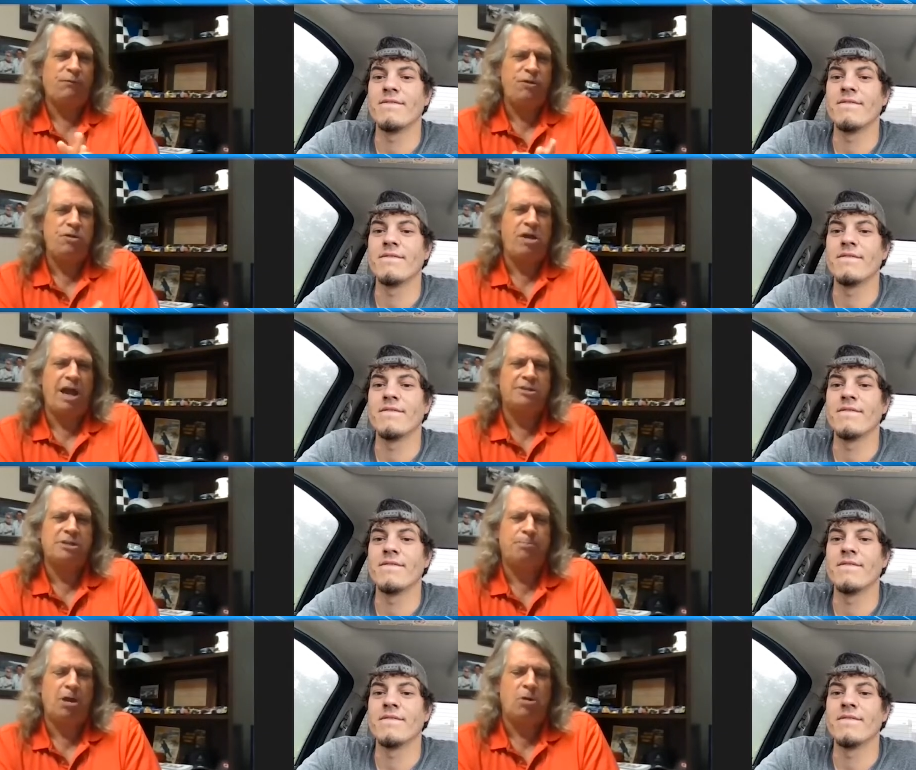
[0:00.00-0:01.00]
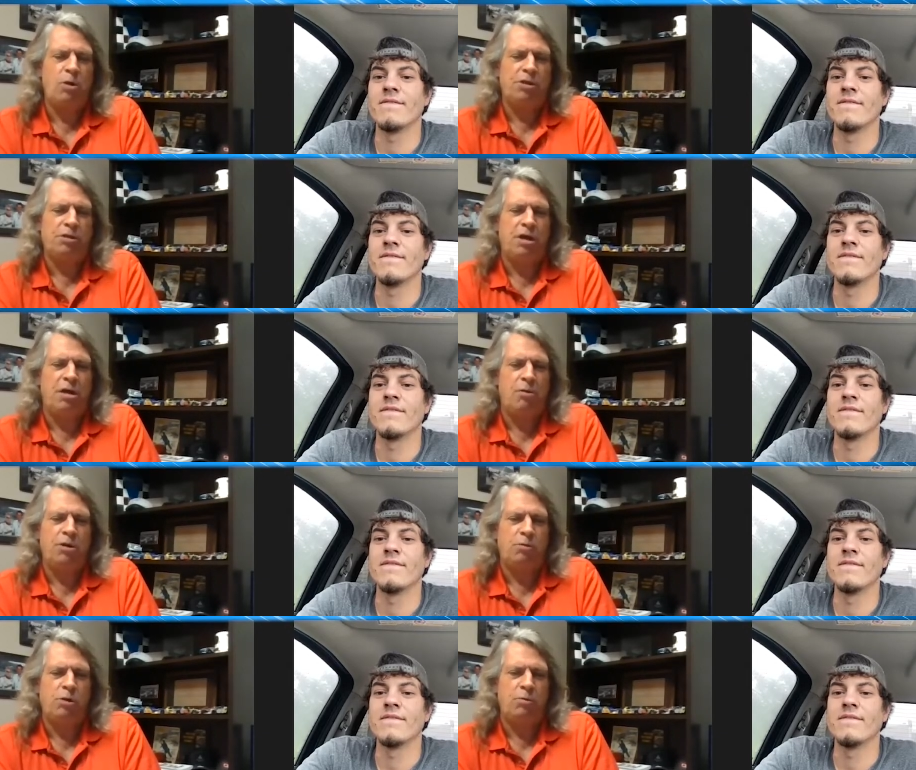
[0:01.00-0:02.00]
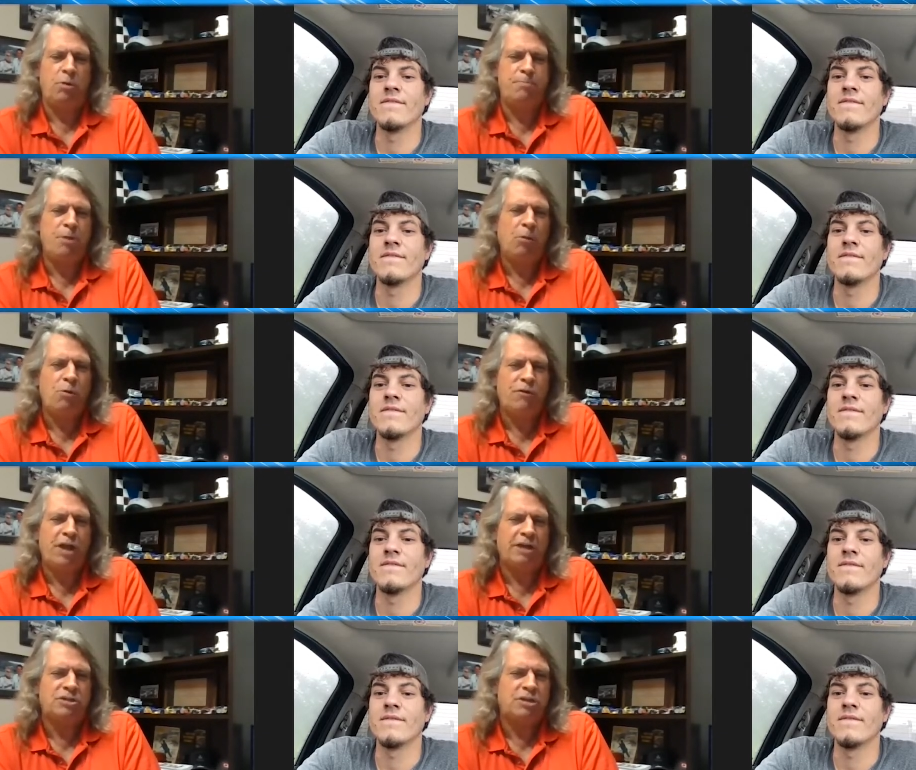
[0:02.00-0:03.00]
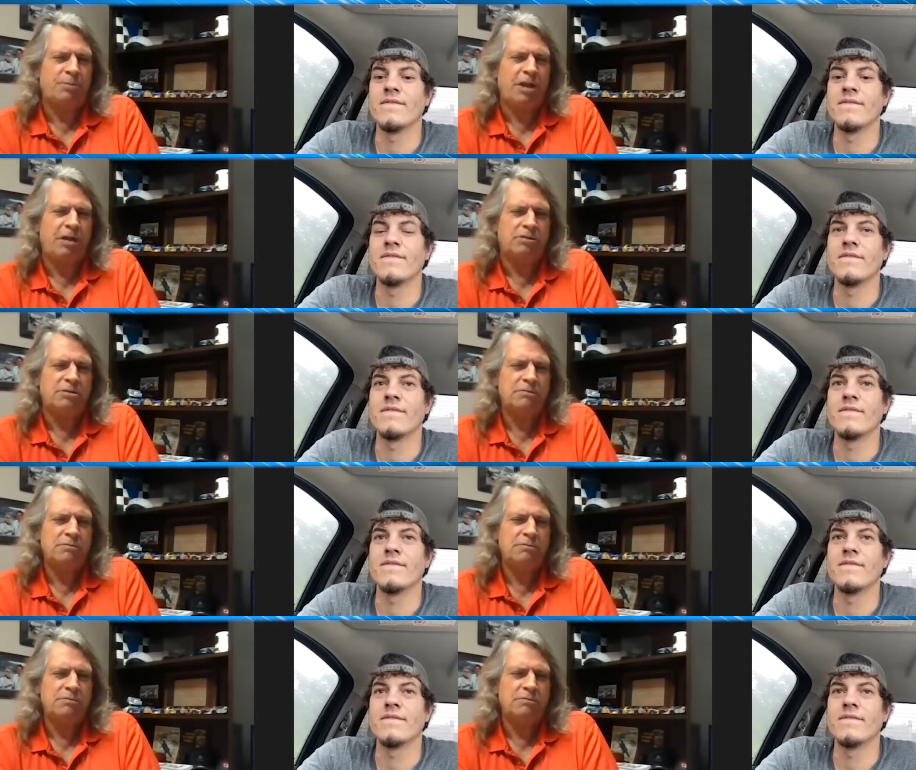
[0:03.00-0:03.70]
Speaker 1: for you guys up there with, uh, with, with, with Bill moving on to something else?